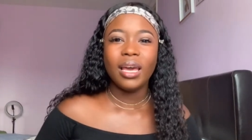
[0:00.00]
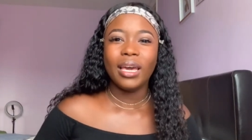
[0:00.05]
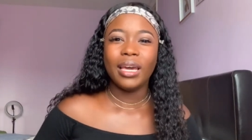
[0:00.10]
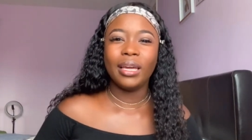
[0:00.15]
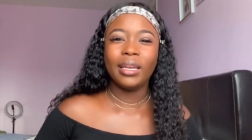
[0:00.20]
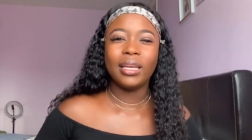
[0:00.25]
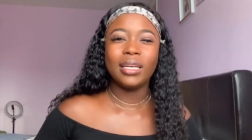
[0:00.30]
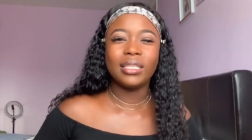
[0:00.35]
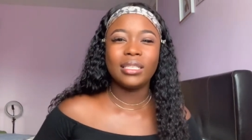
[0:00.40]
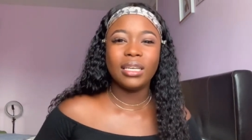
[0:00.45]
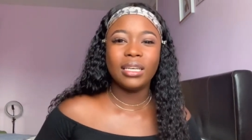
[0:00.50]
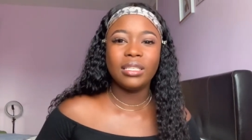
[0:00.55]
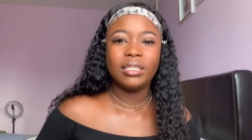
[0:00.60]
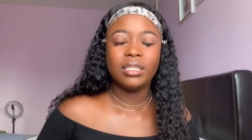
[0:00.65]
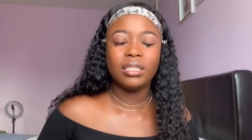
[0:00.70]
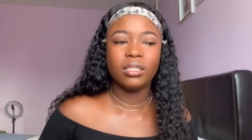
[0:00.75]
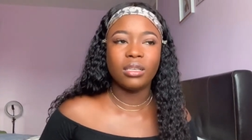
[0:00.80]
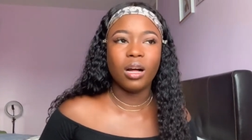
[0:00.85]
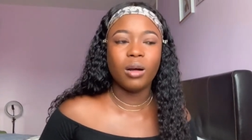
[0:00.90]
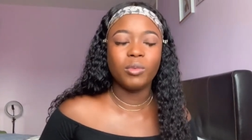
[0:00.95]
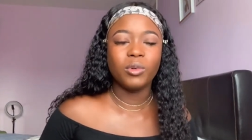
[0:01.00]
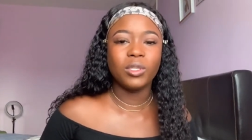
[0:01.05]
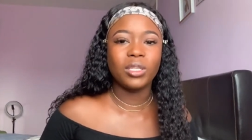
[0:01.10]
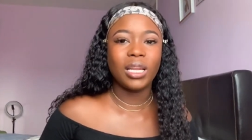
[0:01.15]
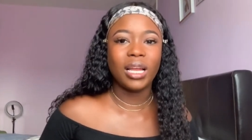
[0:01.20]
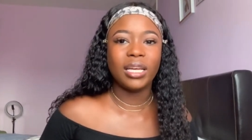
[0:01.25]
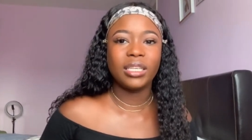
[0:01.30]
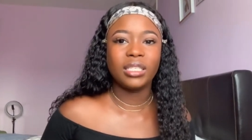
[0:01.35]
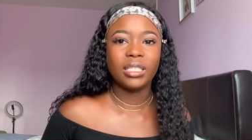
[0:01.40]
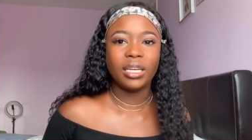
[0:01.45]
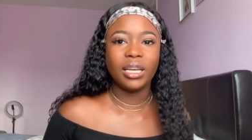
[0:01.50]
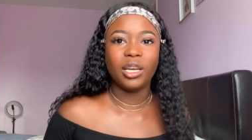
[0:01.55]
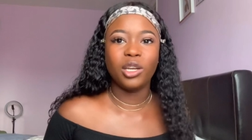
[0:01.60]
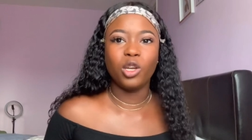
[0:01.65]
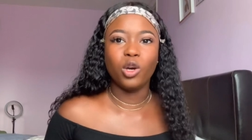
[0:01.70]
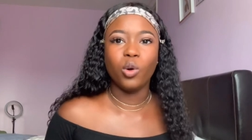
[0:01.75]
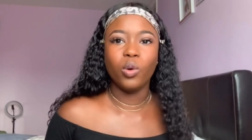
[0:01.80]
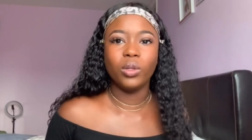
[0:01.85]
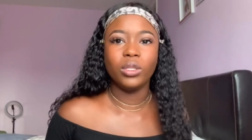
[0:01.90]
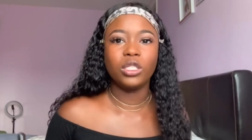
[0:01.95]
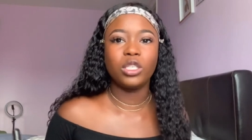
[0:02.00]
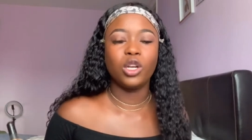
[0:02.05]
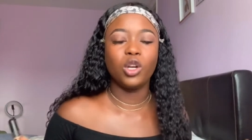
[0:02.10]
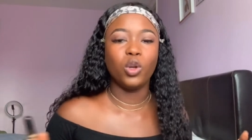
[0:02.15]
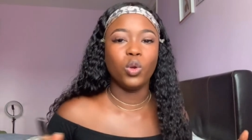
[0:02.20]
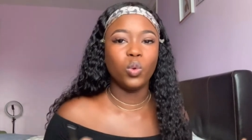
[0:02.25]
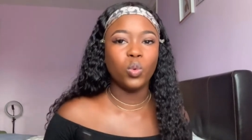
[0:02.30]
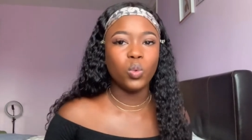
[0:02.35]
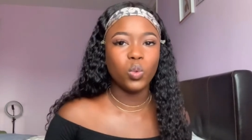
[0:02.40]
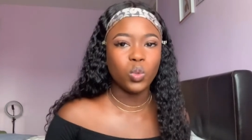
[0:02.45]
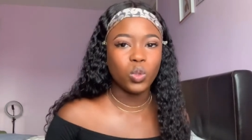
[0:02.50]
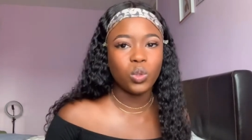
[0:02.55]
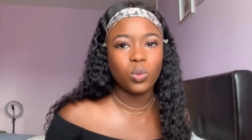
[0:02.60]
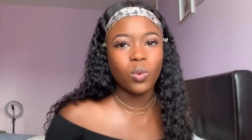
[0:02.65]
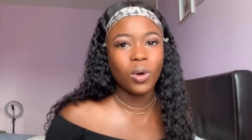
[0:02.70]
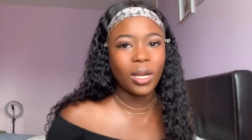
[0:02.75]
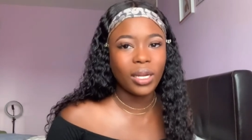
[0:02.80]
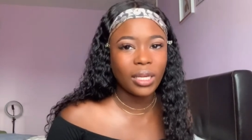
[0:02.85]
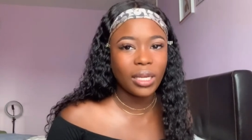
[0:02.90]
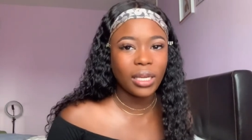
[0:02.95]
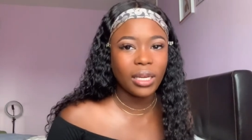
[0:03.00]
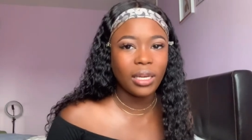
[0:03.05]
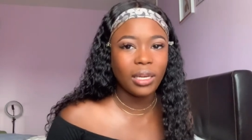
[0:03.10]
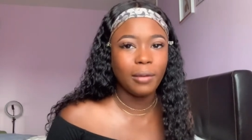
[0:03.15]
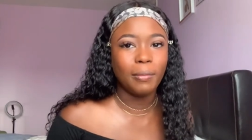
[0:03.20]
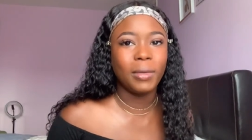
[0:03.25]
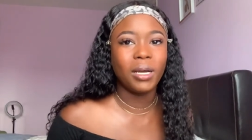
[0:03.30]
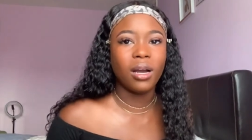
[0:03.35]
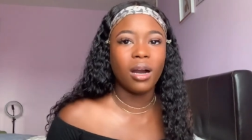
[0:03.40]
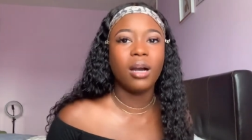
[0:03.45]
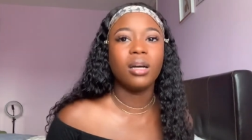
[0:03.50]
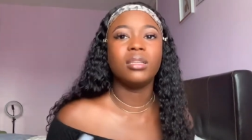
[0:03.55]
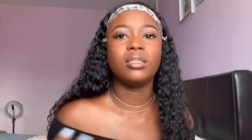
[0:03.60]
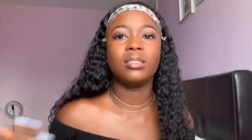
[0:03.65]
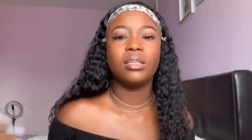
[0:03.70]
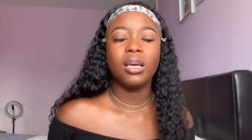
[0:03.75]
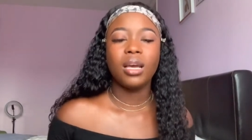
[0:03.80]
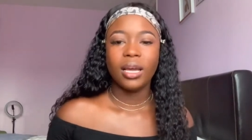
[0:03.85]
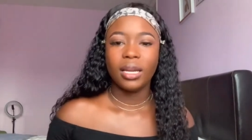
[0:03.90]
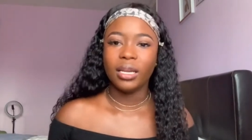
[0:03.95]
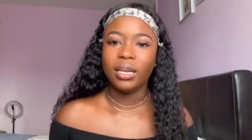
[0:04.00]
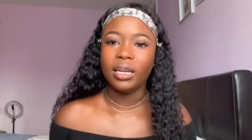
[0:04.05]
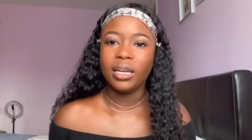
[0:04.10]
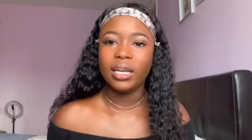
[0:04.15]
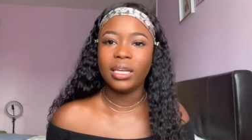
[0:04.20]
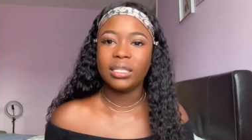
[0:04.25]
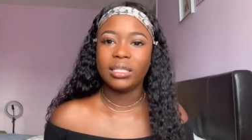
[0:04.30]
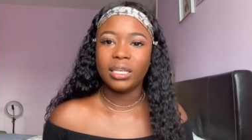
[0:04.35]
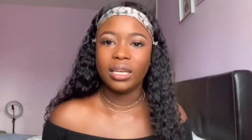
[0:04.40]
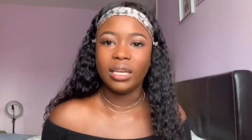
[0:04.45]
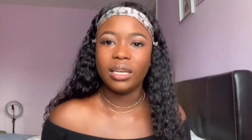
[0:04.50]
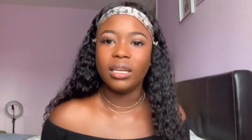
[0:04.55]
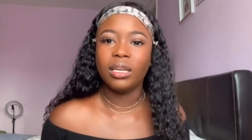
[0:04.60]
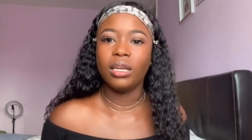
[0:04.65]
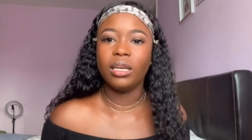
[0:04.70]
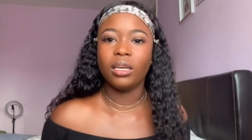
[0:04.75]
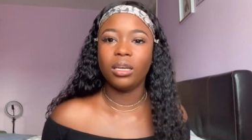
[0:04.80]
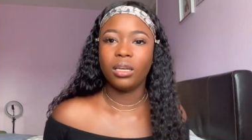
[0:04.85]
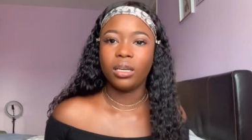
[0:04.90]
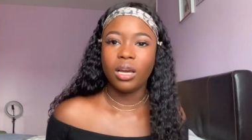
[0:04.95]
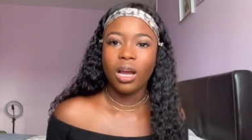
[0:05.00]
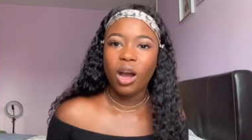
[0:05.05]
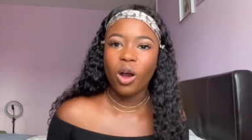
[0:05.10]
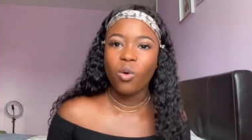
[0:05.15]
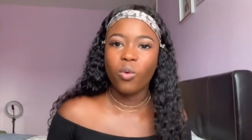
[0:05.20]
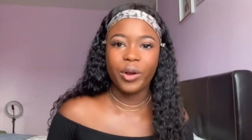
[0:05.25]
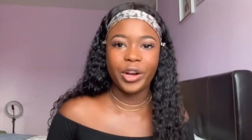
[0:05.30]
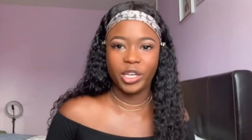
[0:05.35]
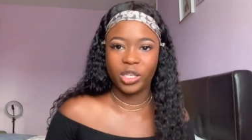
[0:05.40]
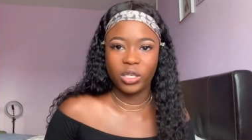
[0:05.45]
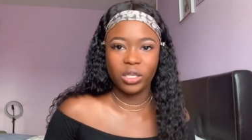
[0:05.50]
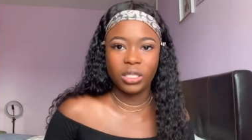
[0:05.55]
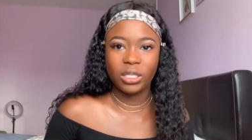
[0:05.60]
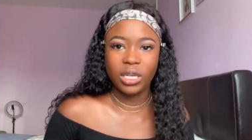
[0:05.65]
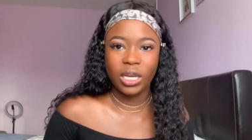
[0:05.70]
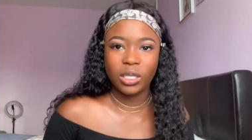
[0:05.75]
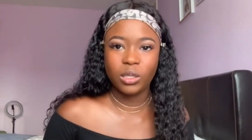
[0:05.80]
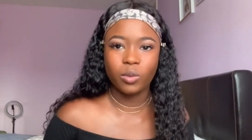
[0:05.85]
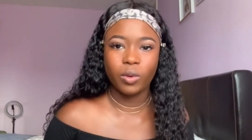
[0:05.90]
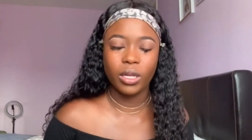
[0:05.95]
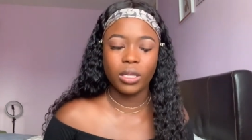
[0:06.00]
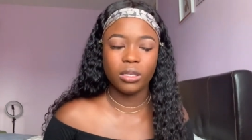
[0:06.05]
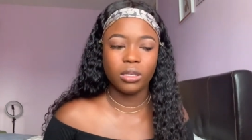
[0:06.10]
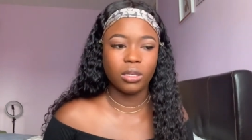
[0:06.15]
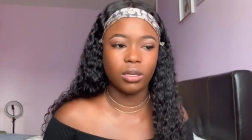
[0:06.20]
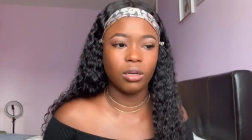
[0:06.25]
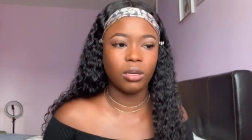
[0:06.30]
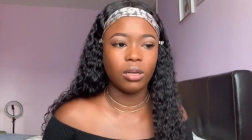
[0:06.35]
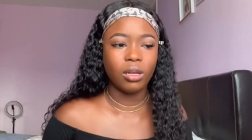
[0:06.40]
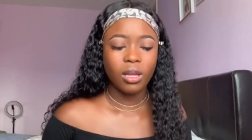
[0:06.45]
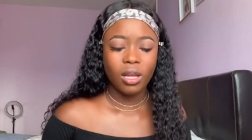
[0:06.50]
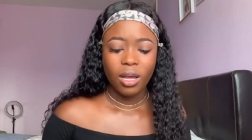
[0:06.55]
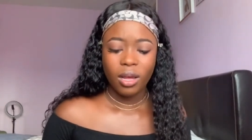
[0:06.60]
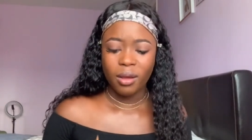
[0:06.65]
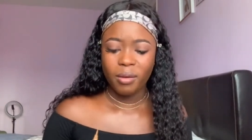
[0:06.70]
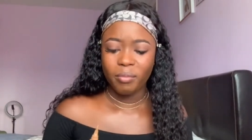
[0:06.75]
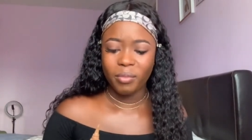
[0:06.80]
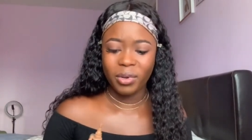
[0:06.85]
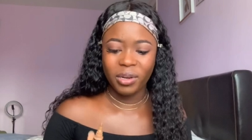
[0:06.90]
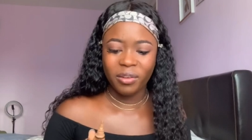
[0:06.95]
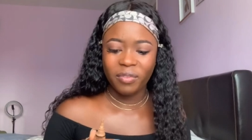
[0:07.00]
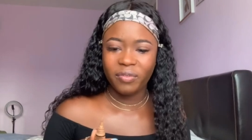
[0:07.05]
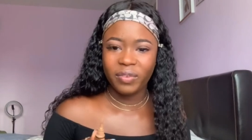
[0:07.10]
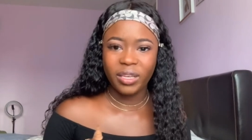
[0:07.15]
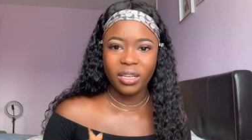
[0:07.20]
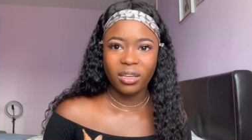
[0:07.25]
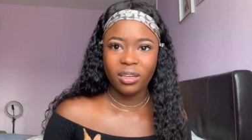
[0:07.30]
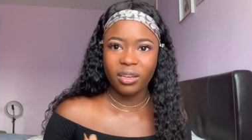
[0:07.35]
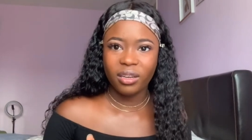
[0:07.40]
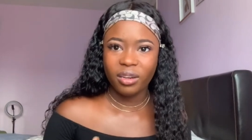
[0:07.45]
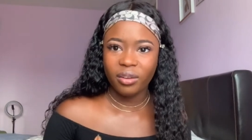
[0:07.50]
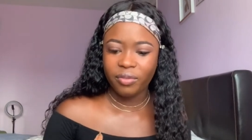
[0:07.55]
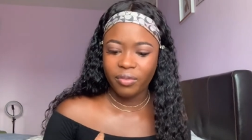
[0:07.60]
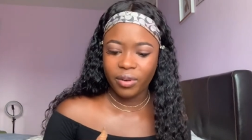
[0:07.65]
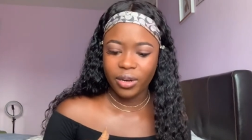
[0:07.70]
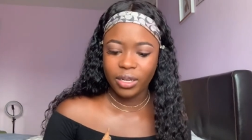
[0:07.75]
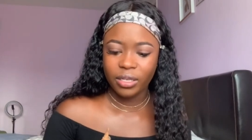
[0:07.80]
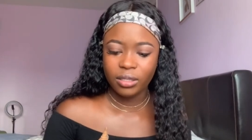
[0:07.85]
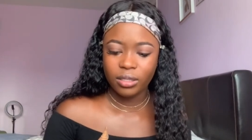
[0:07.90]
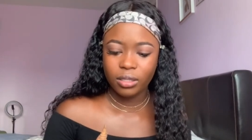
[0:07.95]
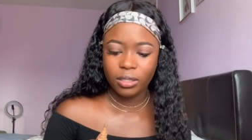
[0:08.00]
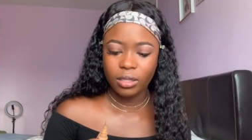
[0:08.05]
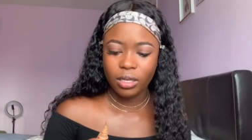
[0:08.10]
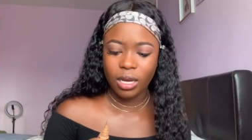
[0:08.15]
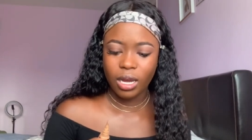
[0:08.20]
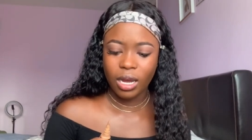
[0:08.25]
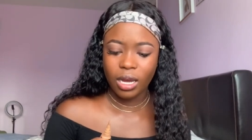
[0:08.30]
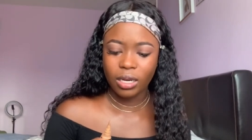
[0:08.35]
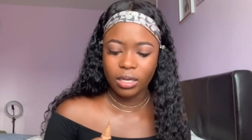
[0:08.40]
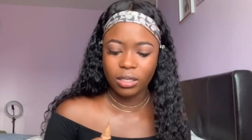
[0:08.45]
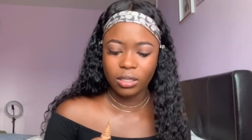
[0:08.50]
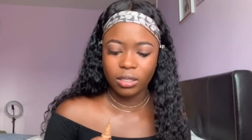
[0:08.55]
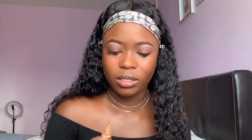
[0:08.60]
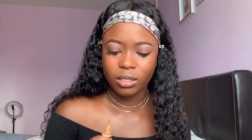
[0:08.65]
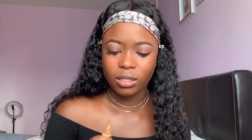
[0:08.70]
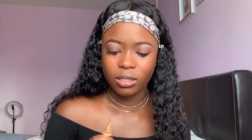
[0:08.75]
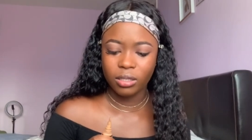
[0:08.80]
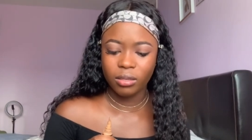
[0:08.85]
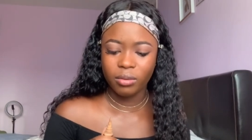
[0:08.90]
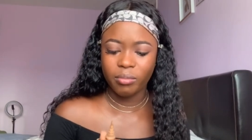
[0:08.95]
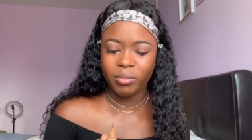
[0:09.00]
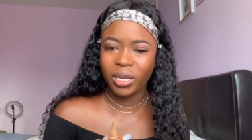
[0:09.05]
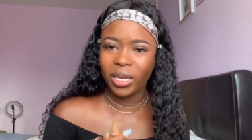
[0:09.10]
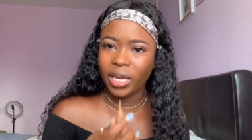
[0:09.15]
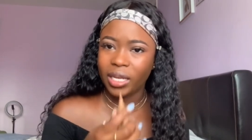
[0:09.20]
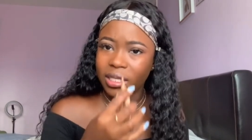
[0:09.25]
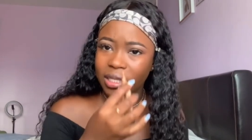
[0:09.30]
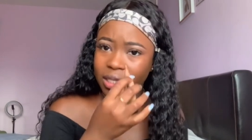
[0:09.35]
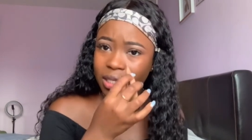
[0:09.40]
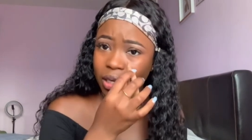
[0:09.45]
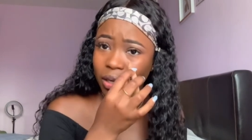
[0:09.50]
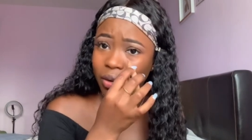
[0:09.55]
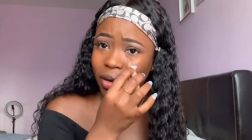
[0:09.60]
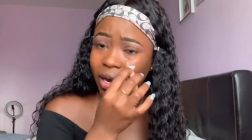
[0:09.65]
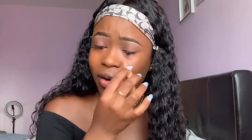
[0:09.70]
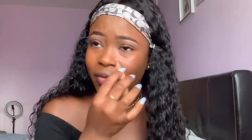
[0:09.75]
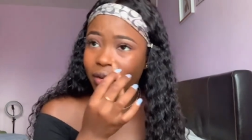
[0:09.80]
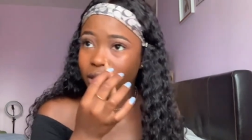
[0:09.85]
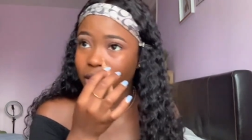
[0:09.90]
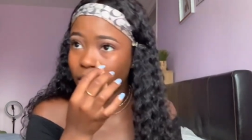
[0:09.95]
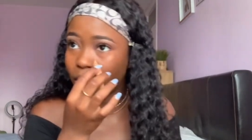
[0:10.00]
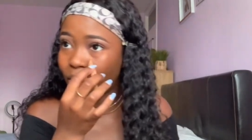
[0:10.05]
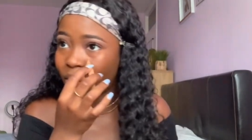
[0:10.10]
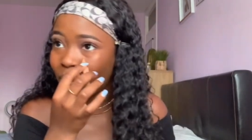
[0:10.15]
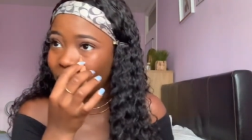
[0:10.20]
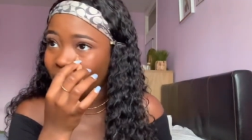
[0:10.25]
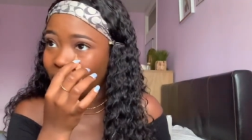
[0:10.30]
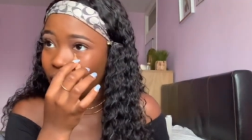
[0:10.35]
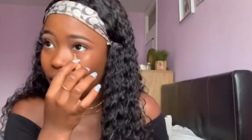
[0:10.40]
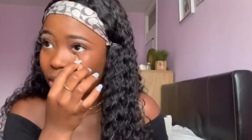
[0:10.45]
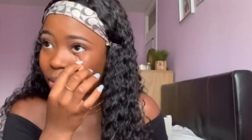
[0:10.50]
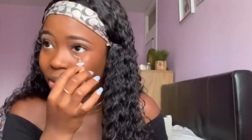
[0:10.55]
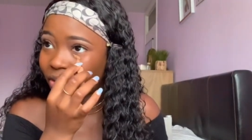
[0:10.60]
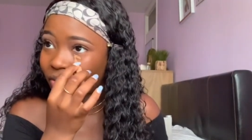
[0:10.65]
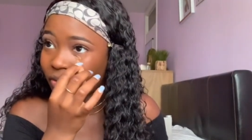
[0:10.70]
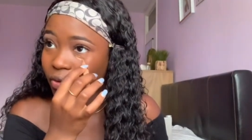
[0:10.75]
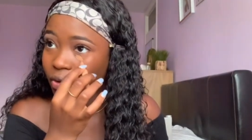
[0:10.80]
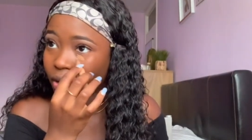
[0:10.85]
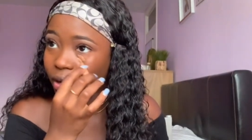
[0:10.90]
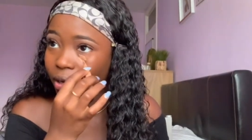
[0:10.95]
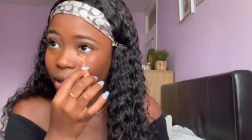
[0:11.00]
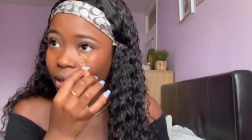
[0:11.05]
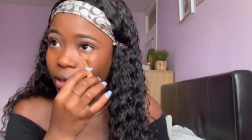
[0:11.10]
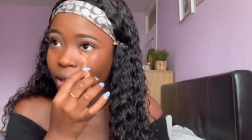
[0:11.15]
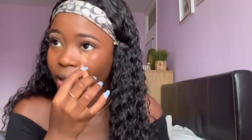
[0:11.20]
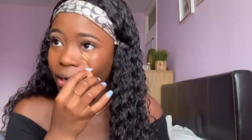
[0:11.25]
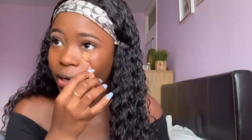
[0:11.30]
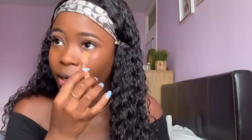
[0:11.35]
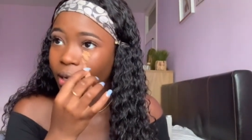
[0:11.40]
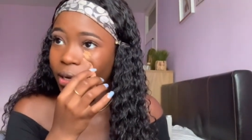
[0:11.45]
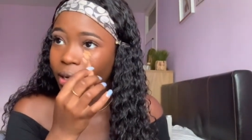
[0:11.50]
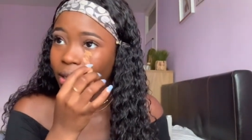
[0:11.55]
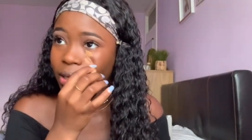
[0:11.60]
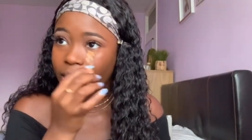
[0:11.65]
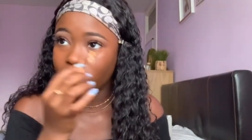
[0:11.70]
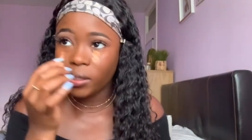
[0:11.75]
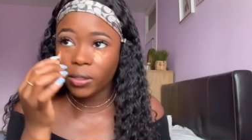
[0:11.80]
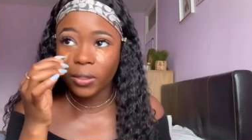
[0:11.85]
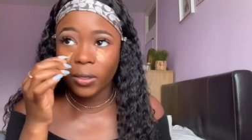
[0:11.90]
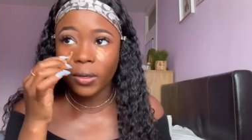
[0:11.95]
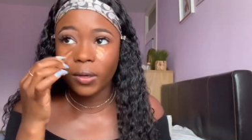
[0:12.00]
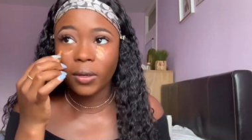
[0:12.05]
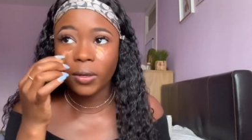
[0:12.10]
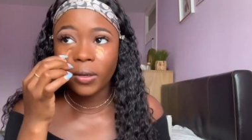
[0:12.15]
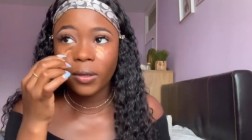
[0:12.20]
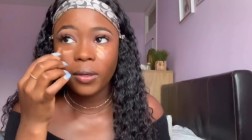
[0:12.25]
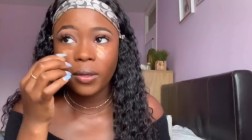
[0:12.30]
in a sense, it's almost like, say, you don't lose one kidney, because the next kidney will work just as well. So I'm gonna feel no different, and I can still do everything when I did I do before. So